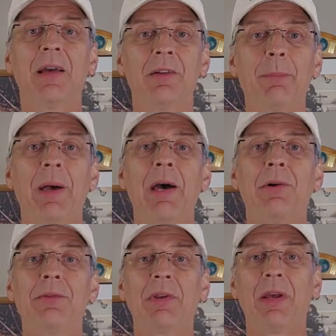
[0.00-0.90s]
Test
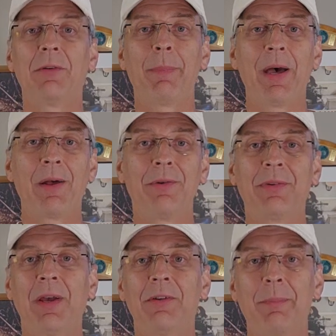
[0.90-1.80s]
paddle, test paddle,
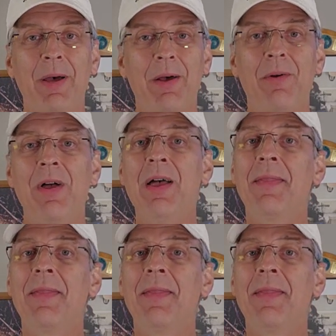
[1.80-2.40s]
test paddle.